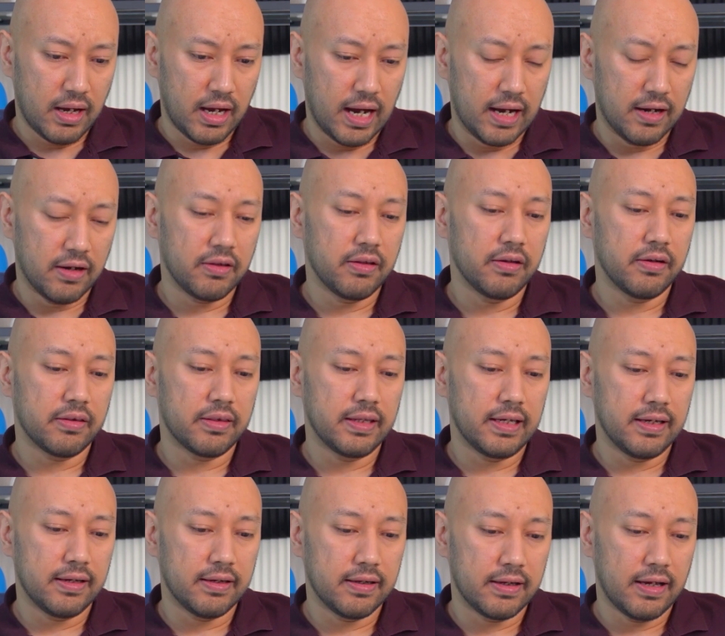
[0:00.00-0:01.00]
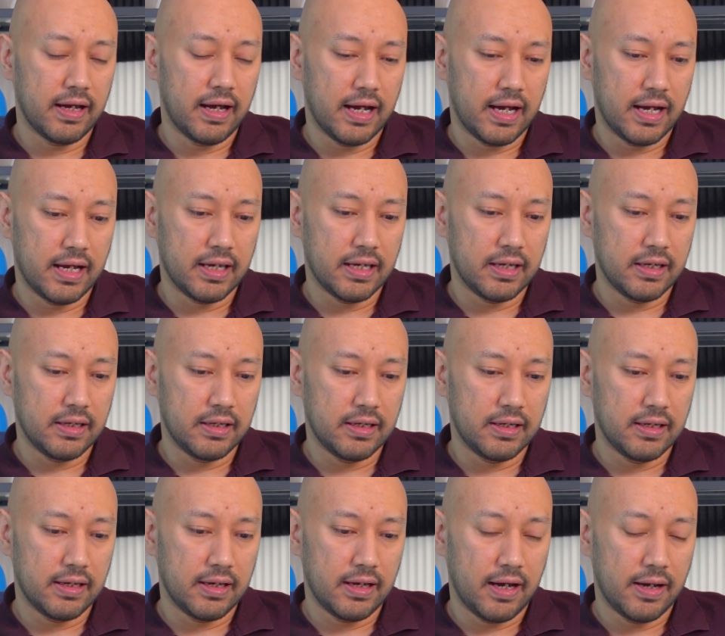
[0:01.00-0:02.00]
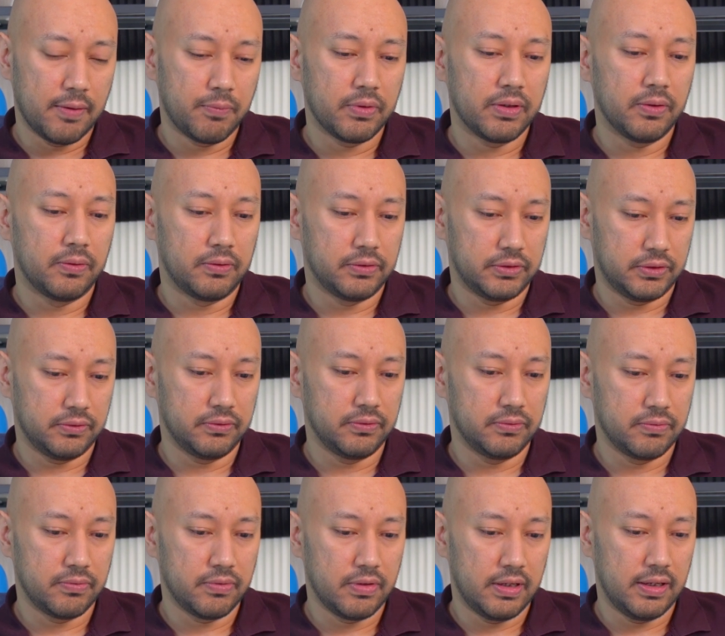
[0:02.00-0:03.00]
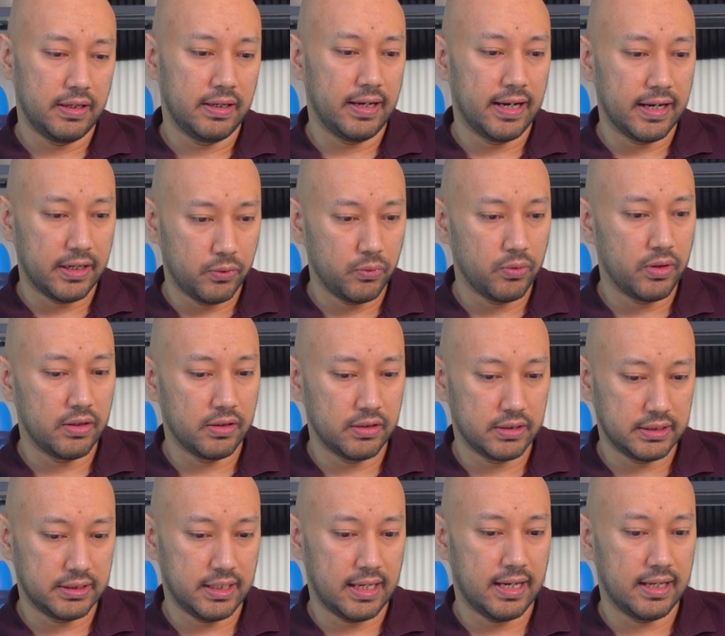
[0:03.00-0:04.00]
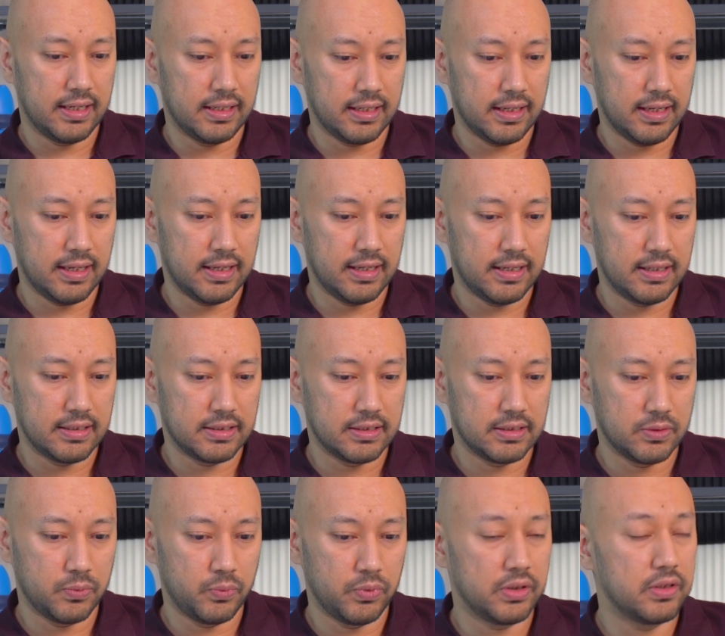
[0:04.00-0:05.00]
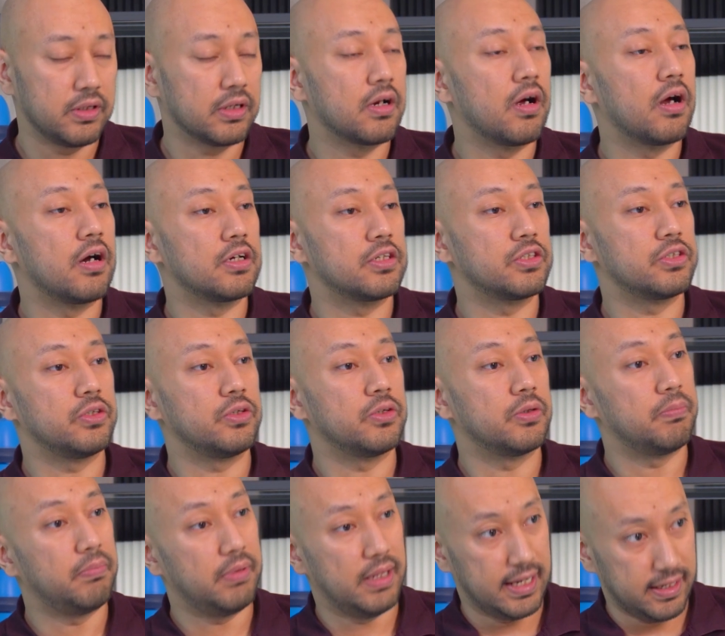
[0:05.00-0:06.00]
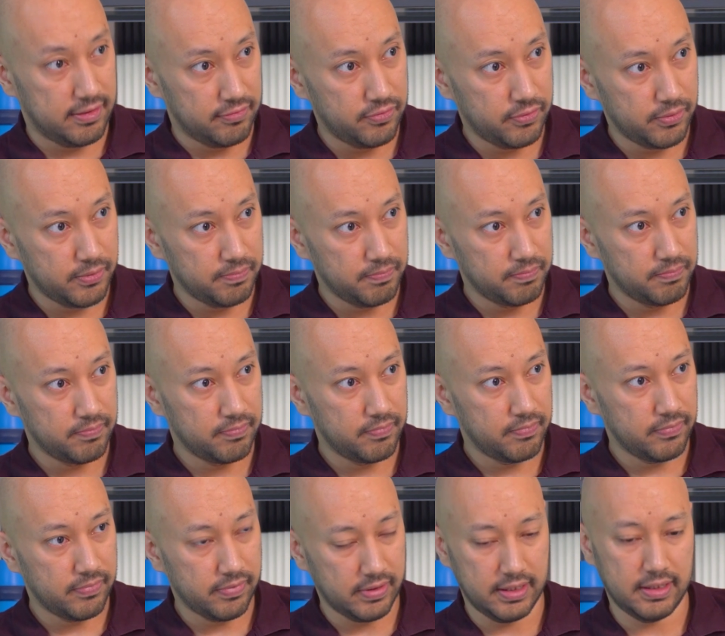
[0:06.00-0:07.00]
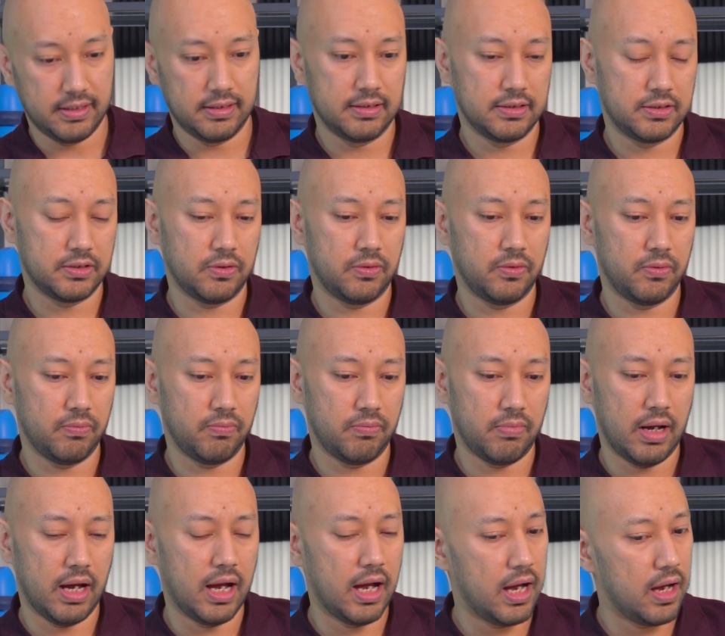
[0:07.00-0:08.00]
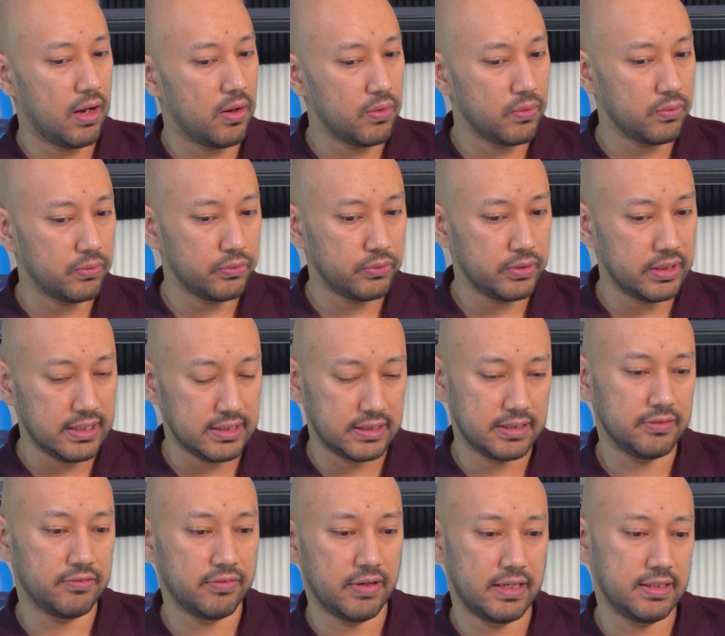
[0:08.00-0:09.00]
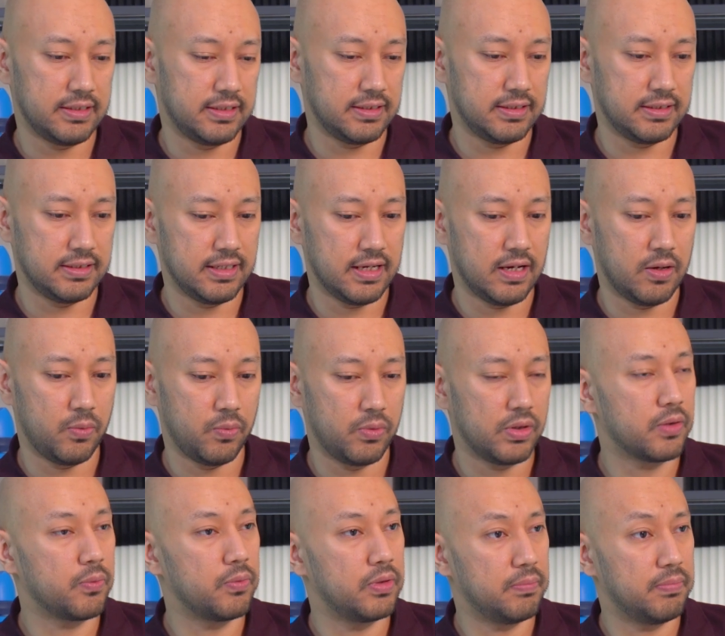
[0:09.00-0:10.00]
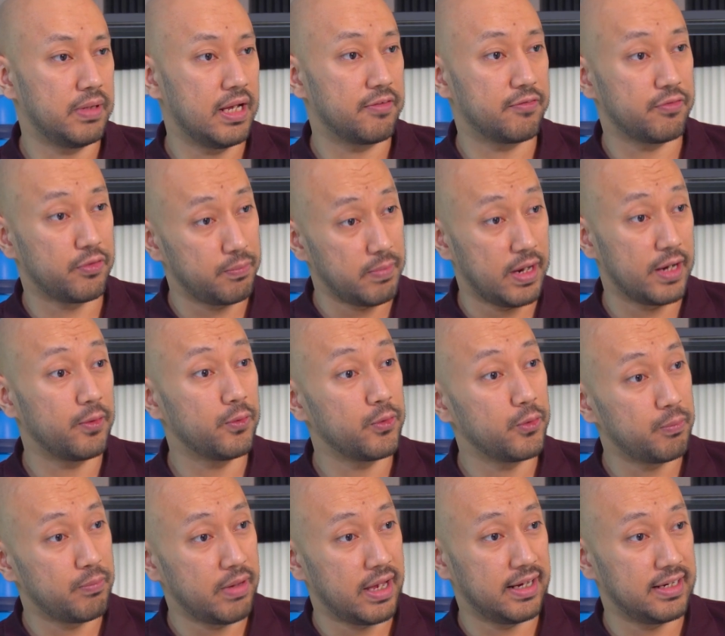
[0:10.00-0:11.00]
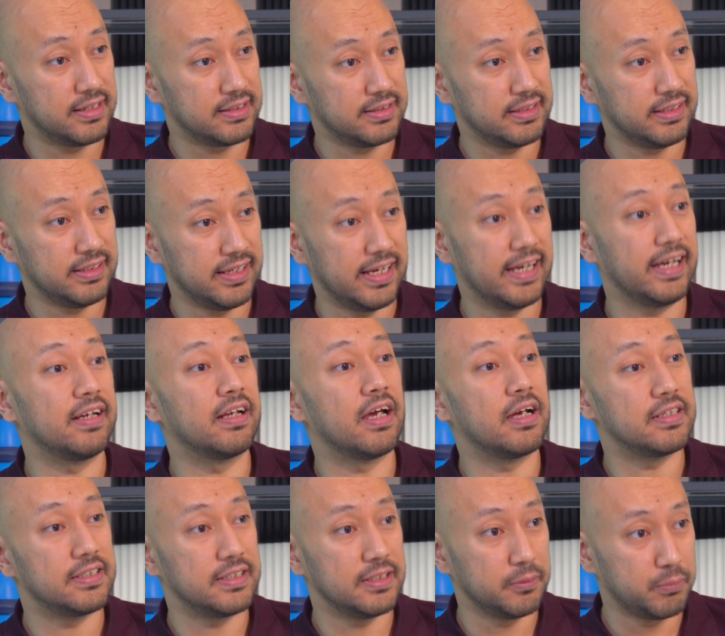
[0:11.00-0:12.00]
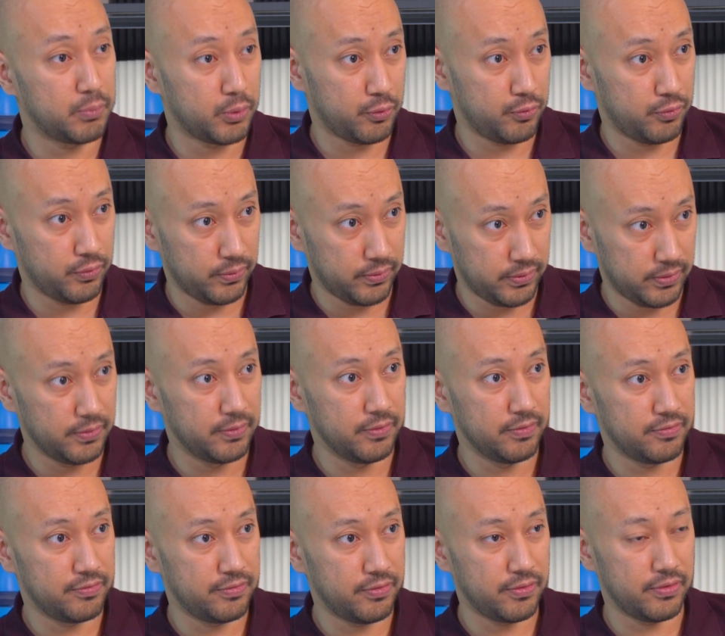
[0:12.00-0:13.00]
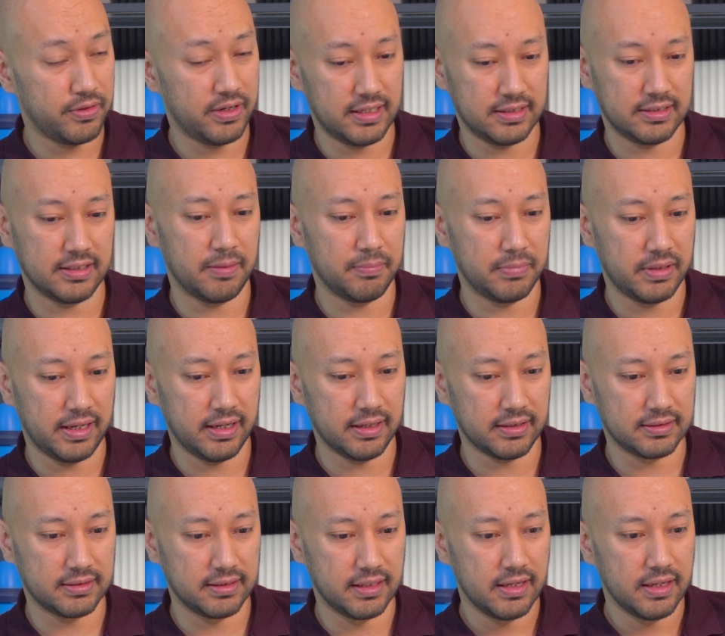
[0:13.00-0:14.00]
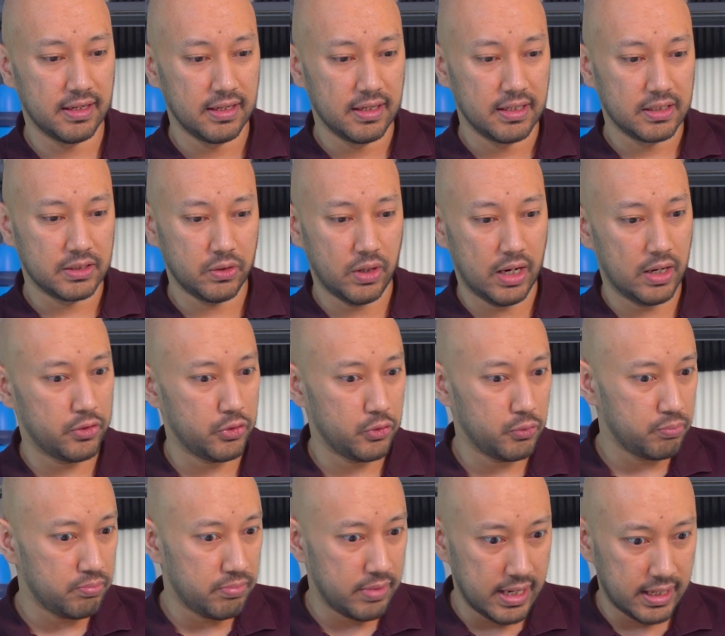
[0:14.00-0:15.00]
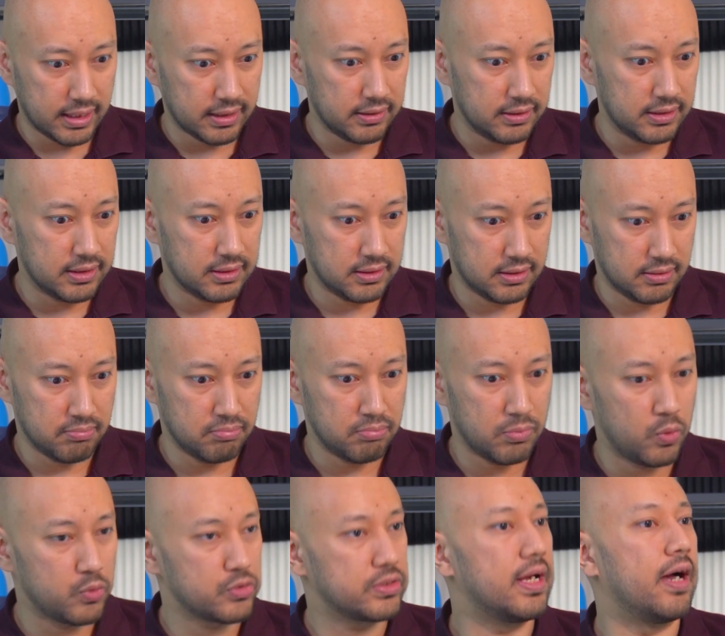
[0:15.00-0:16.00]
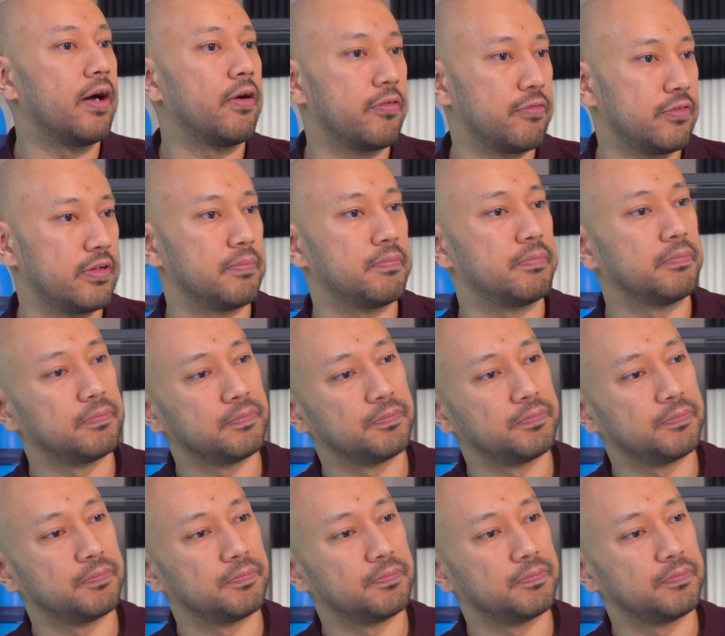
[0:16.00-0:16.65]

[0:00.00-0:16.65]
another thing I would also like to understand is with regards to your platform, right? So how do these devices now work with the platform? I know you manage the Ignite Shield portfolio for Disrupt X. So how do you make the most out of them?